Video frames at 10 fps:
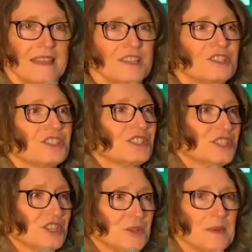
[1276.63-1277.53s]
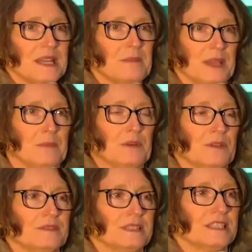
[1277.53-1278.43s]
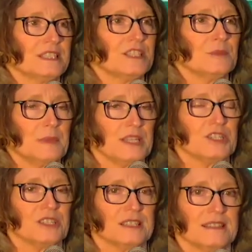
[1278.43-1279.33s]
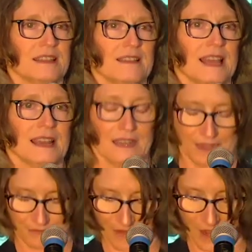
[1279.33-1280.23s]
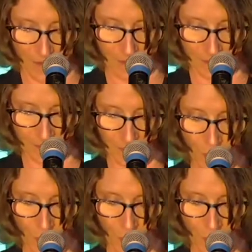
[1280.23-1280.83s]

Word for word: There's just too many people to mention that have um,